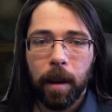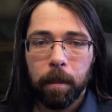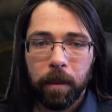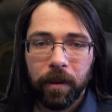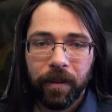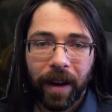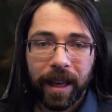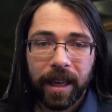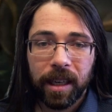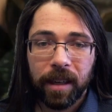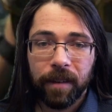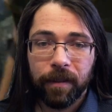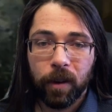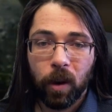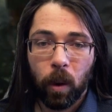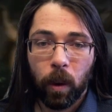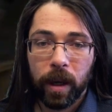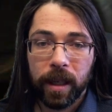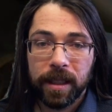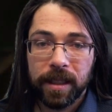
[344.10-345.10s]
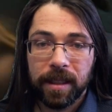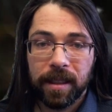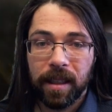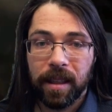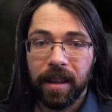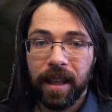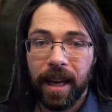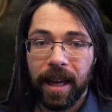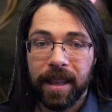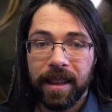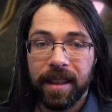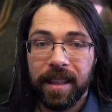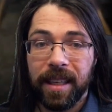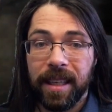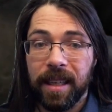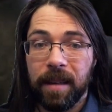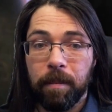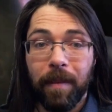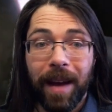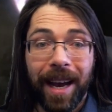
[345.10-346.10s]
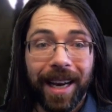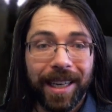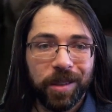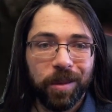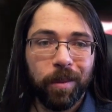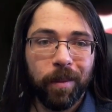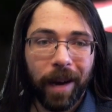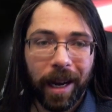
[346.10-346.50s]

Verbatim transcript: Provided, of course, that the maximum